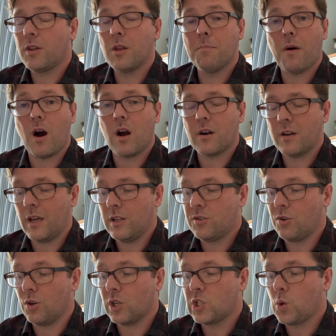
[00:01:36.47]
the barn it
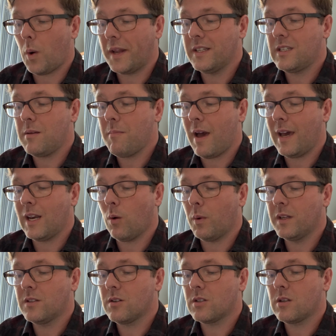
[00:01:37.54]
took 20 men a winter